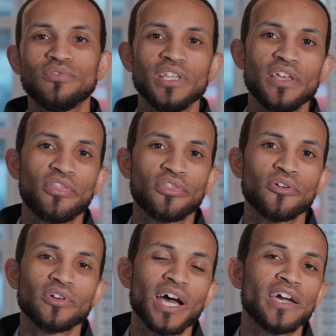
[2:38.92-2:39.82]
the
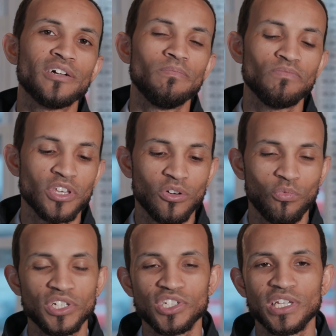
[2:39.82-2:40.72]
third item,
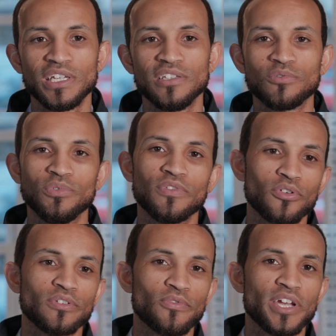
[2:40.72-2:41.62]
which is, we've
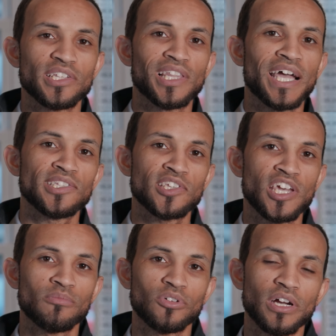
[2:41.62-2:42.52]
heard the phrase lights,
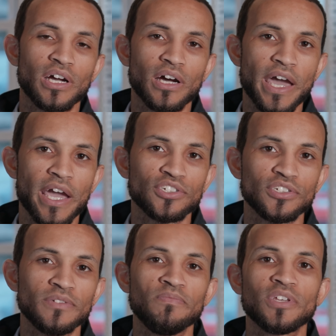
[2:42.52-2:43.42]
camera,
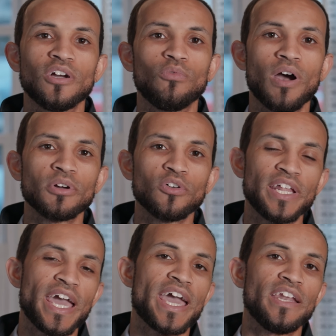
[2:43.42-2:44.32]
action. Well, I'm going
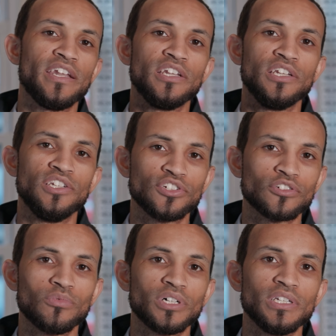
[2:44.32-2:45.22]
to add in an
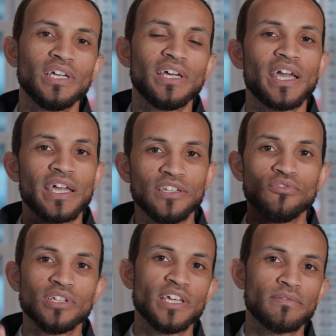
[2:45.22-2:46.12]
additional one, and
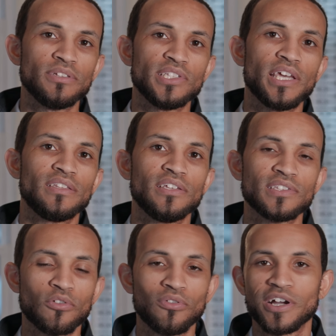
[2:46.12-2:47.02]
you can definitely take
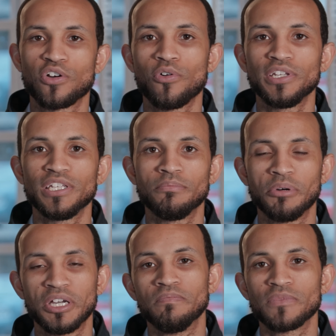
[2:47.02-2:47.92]
this. I don't know if I coined it, but